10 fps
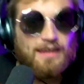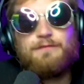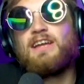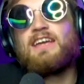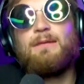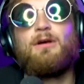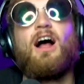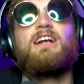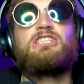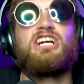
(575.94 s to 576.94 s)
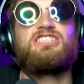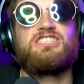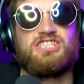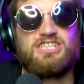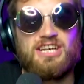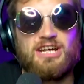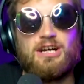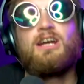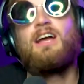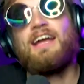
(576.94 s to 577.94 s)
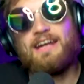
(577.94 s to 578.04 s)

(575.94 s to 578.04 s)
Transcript: If you could keep it hush hush that she's here.